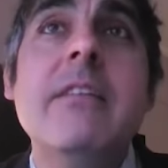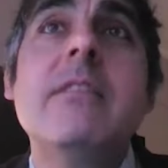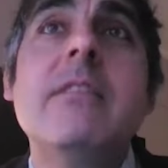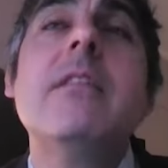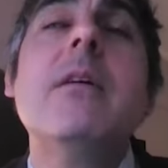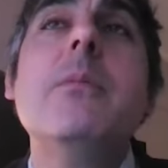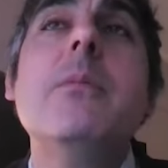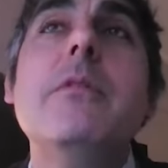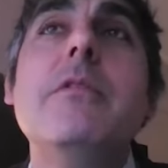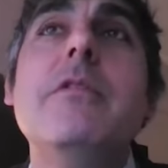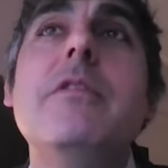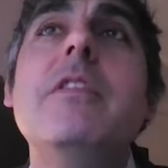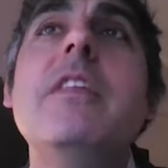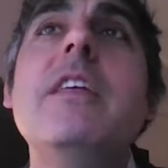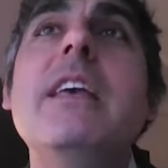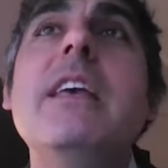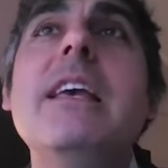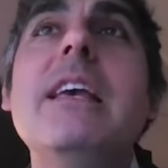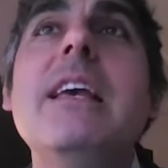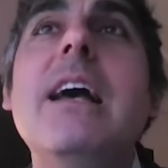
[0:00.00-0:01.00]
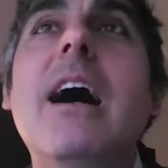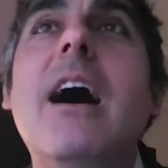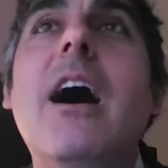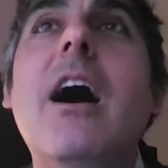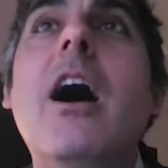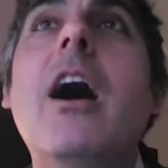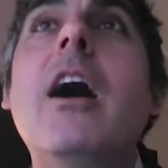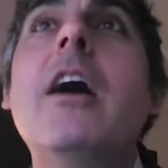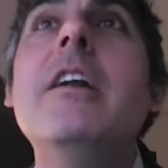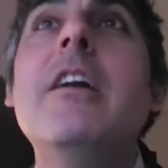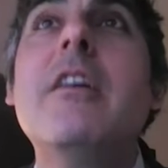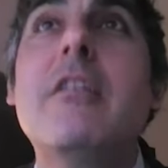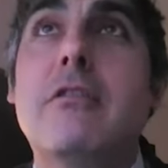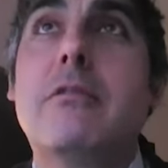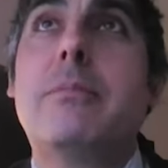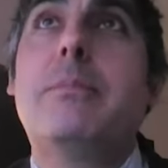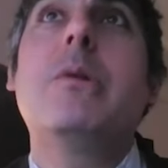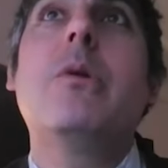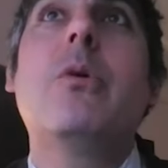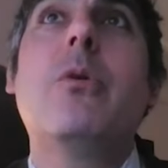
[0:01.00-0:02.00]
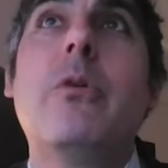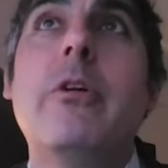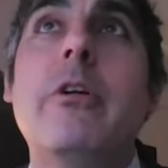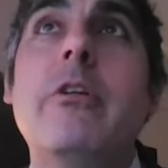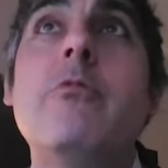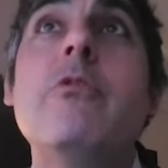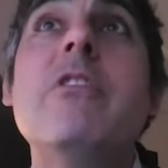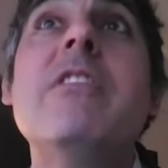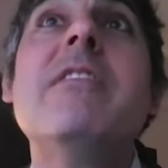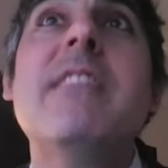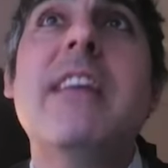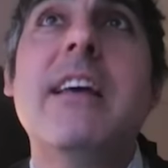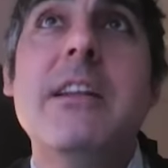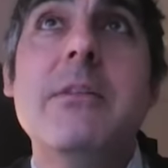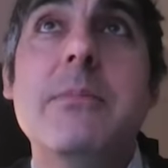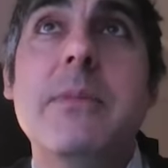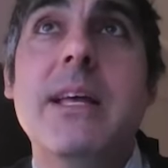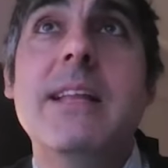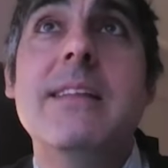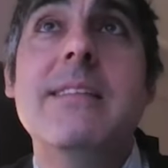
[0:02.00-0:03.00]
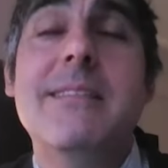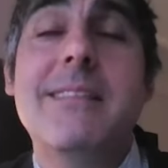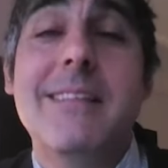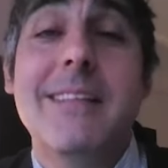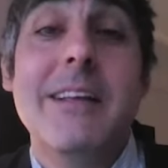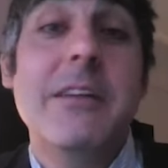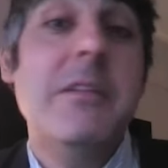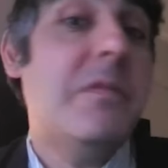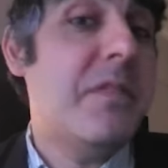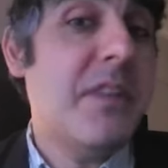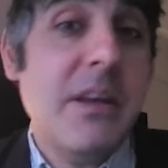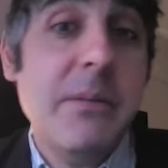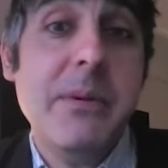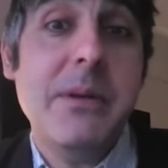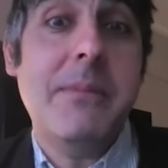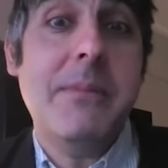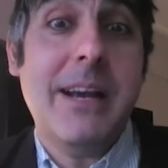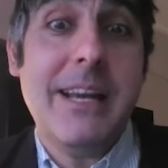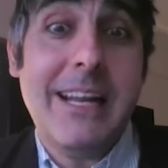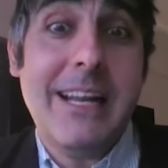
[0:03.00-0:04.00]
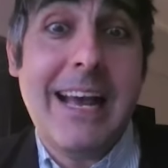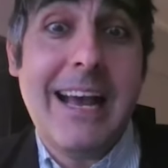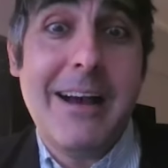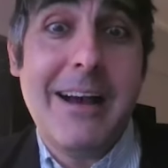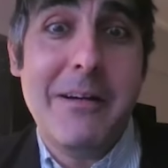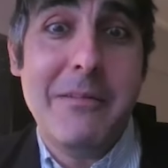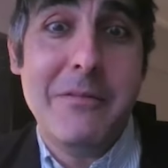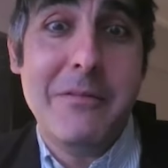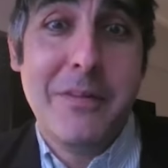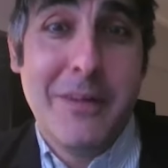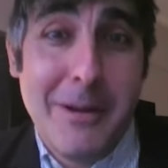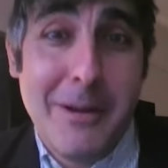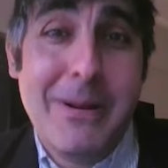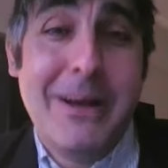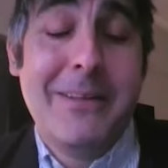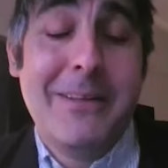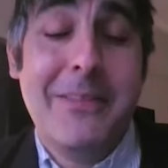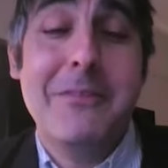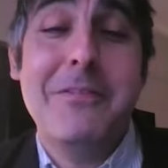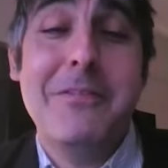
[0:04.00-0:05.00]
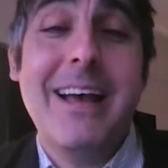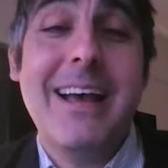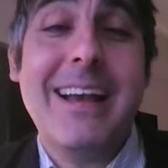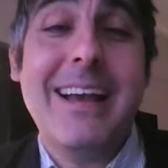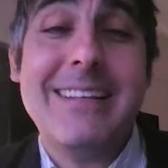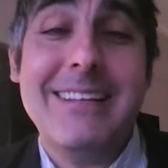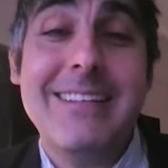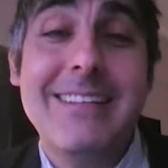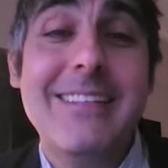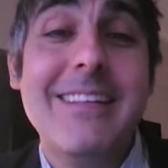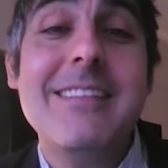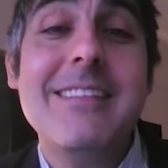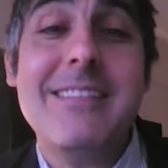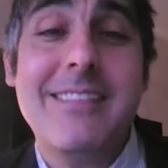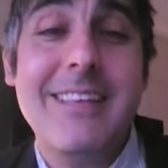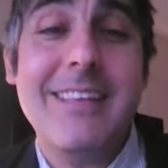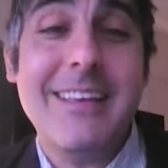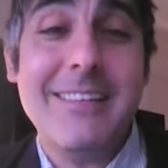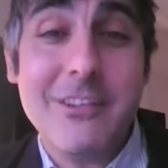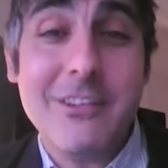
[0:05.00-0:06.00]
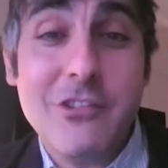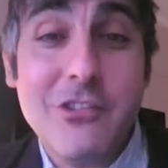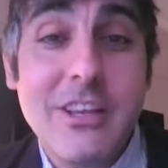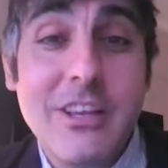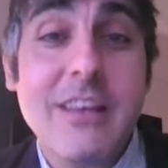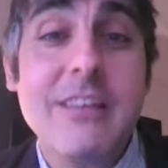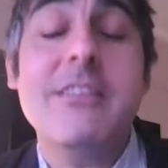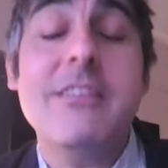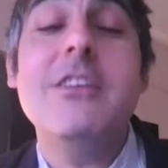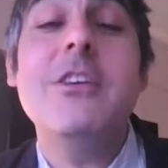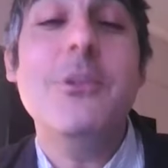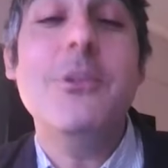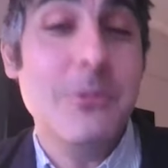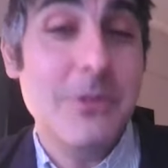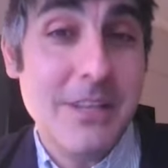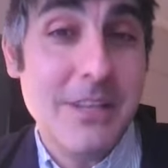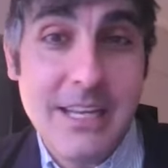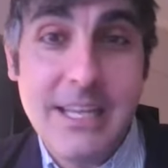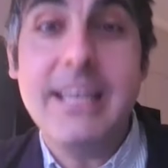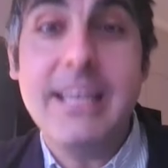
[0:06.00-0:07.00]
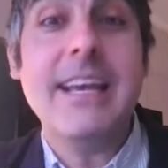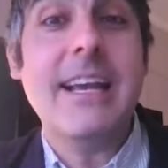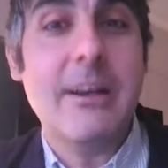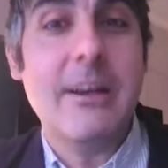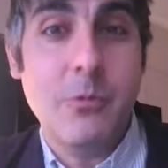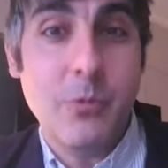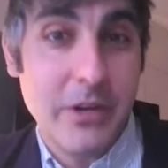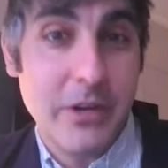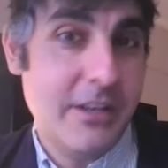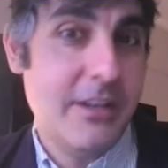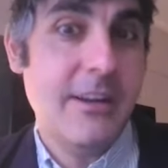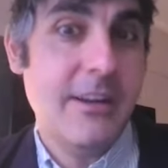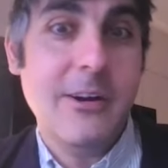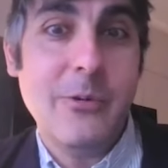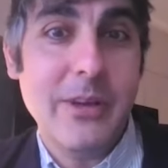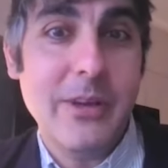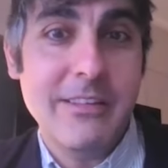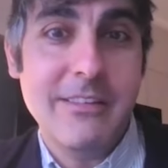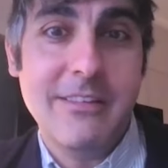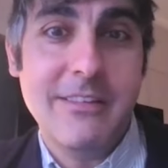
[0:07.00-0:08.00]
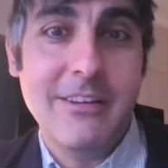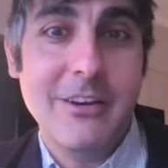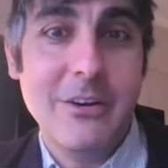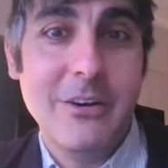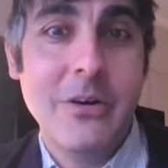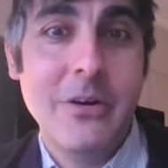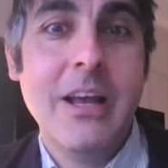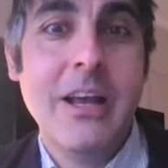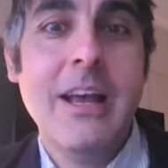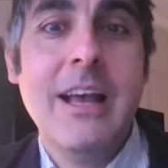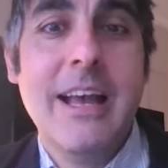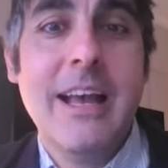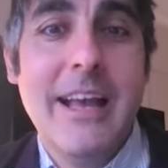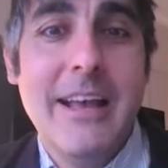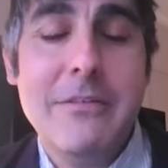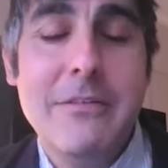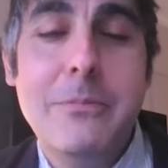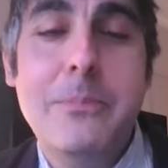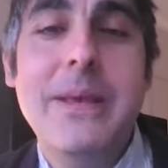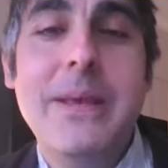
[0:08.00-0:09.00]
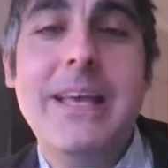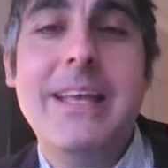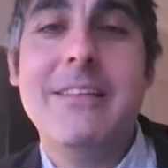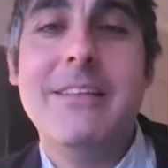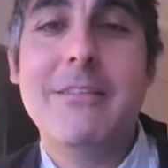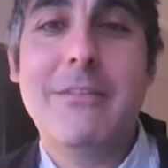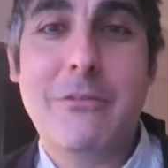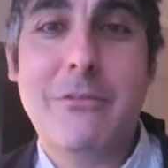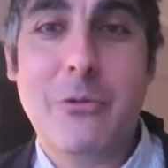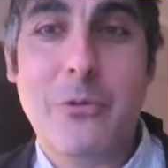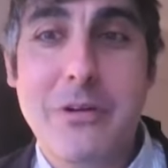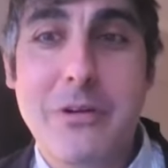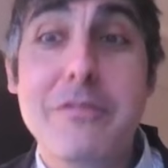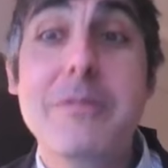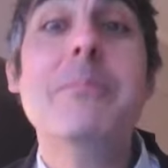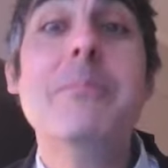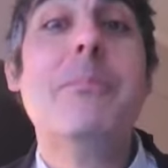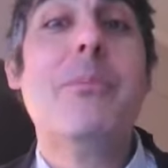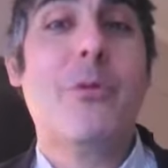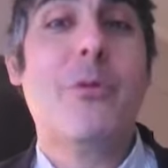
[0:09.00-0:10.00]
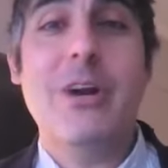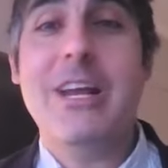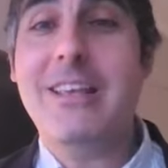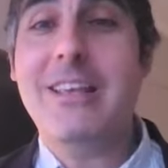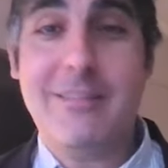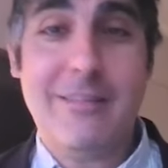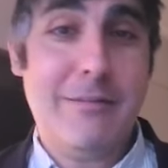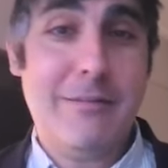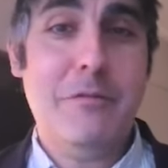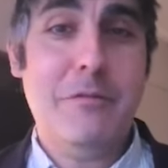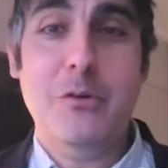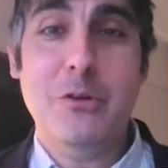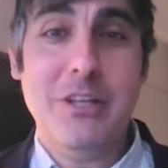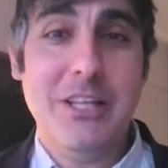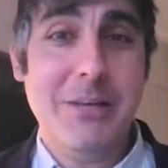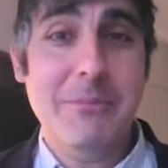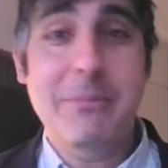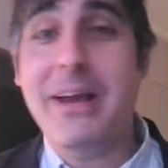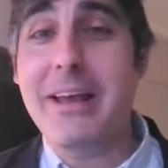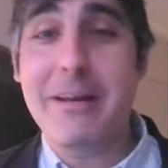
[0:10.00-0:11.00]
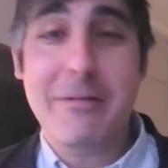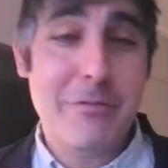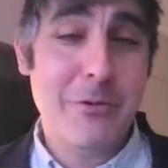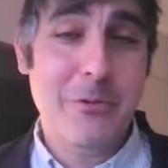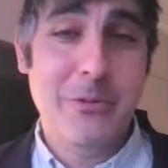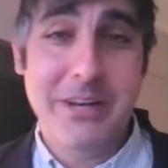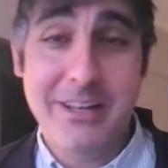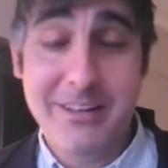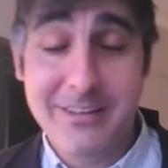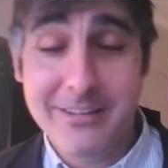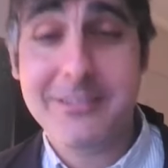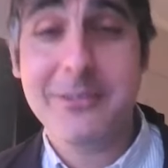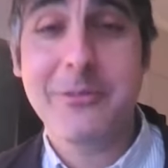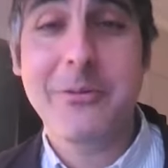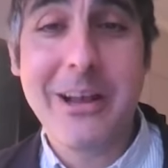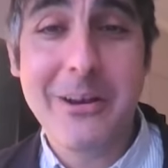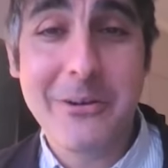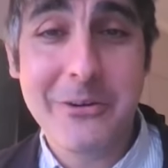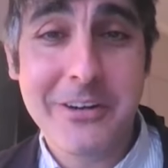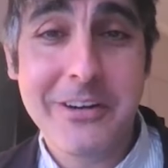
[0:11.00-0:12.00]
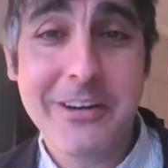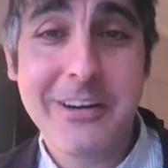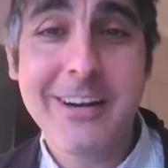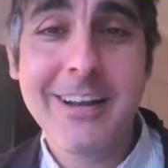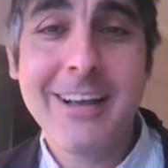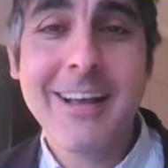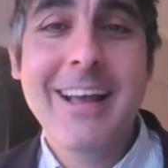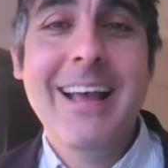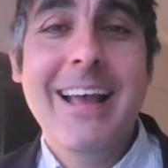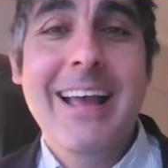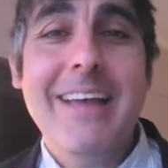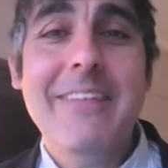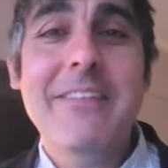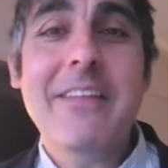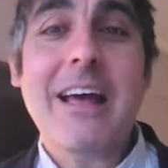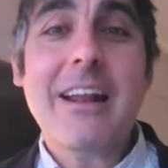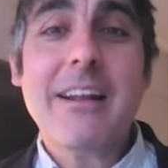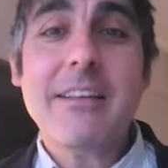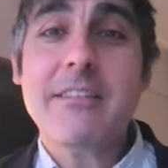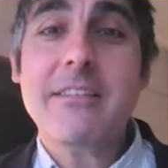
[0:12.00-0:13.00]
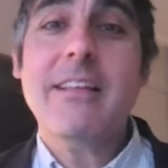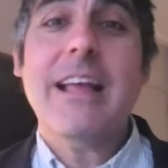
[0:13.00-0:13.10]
some of the unexplored resentment that Phoebe might have about the fact that this thing that she has a unique window into has been sort of embraced fully by everyone else around her. And that has